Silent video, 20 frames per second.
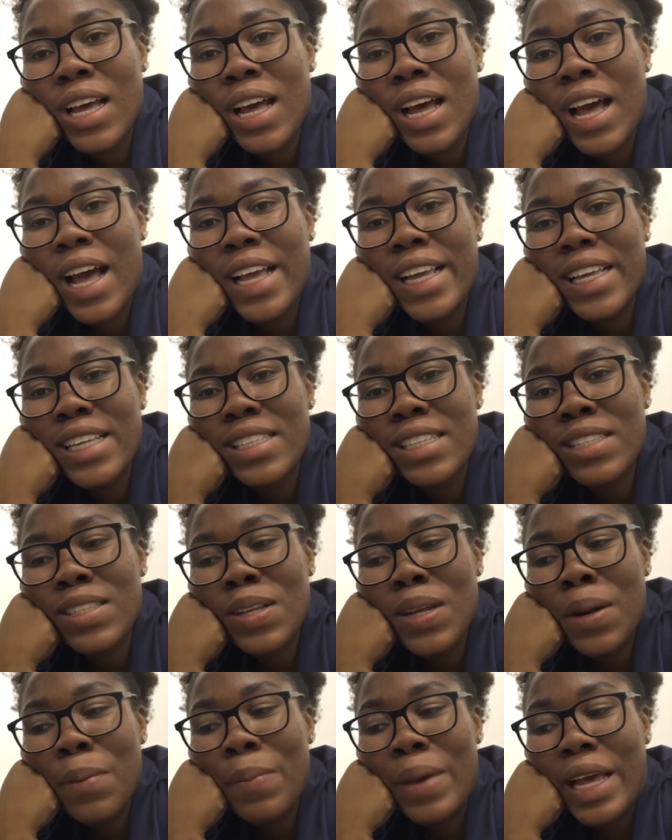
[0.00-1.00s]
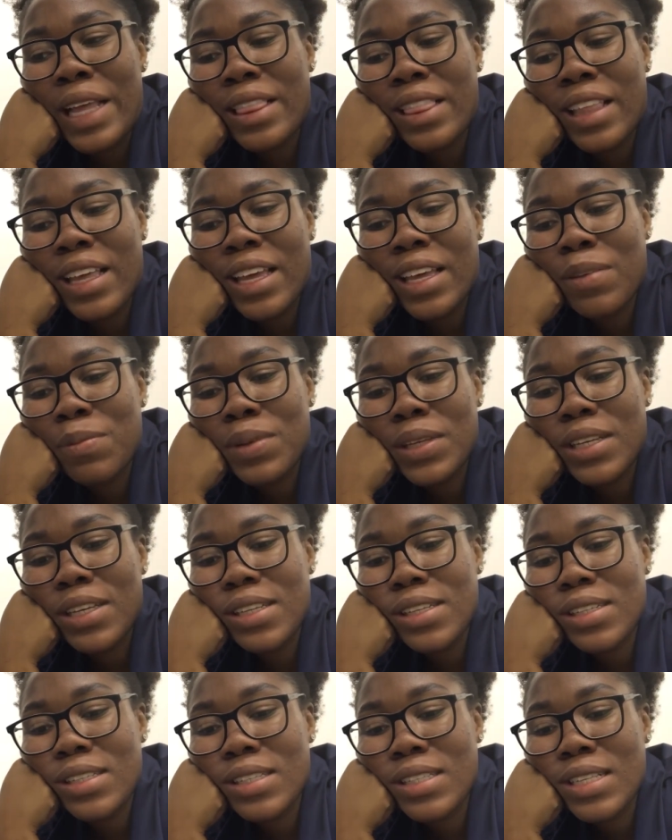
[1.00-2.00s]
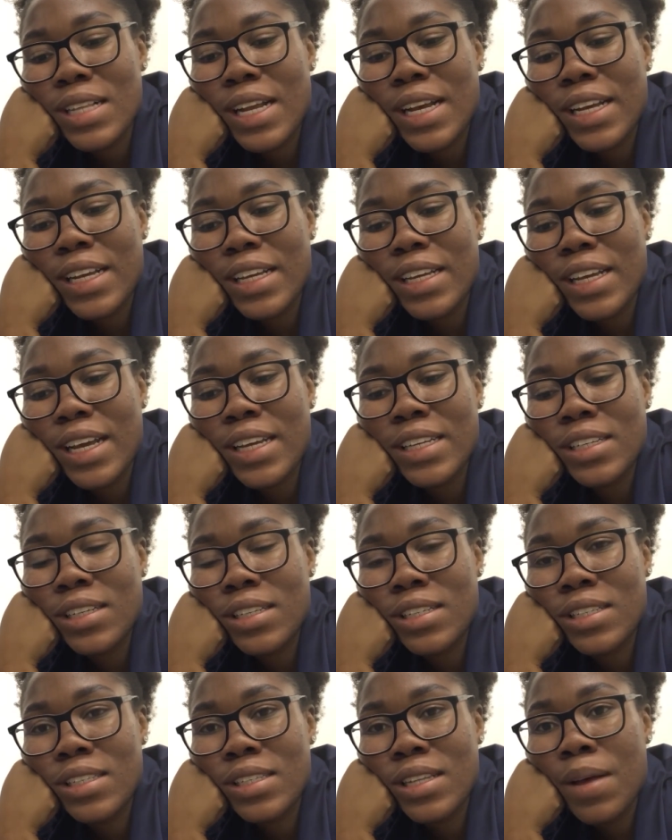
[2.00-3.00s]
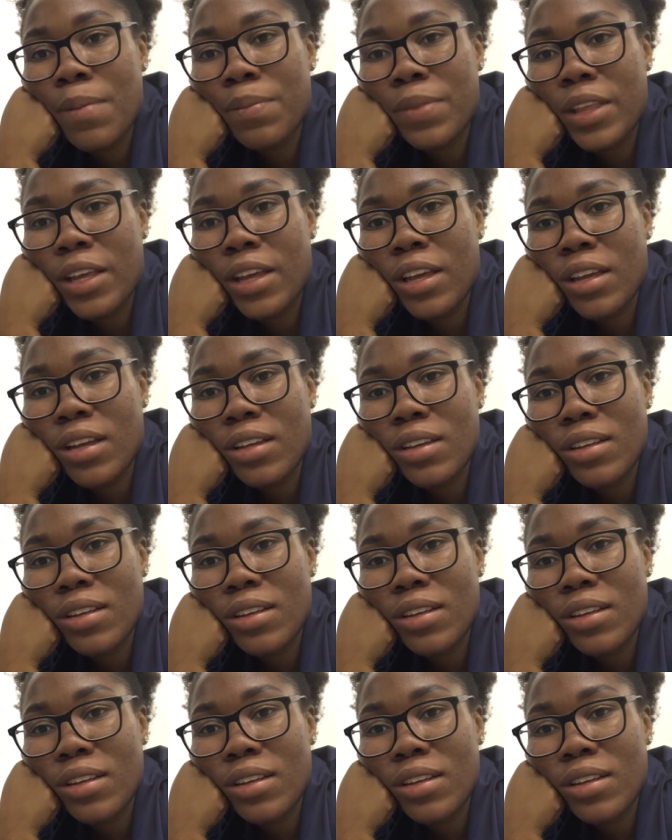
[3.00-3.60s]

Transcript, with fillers: I guess it's not a bad thing because like I did something